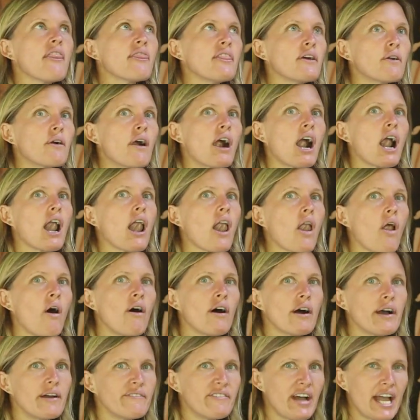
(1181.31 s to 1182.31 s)
There are a
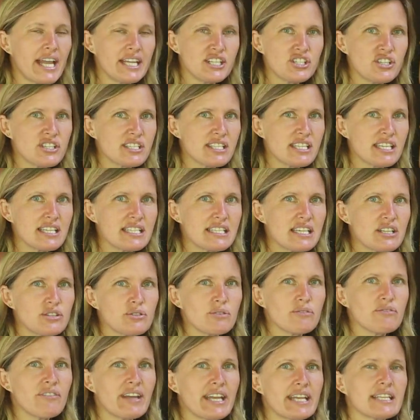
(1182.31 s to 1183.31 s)
lot of agencies that
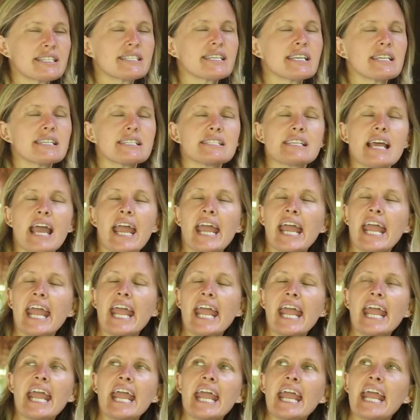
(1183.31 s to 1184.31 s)
do visas,
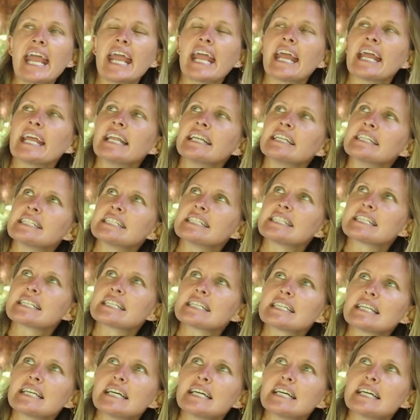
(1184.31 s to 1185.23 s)
and